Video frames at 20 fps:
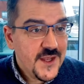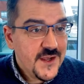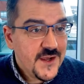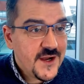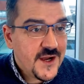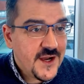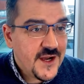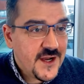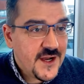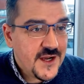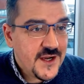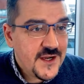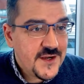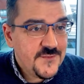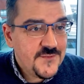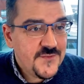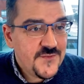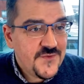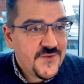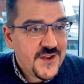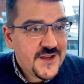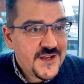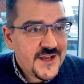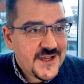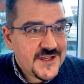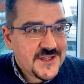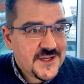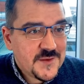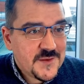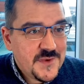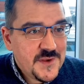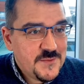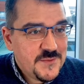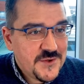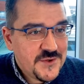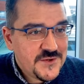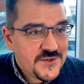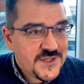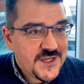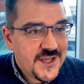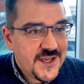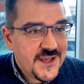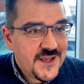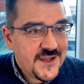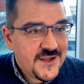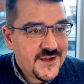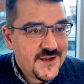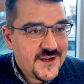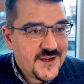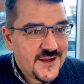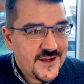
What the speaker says: fantastic. People are saying,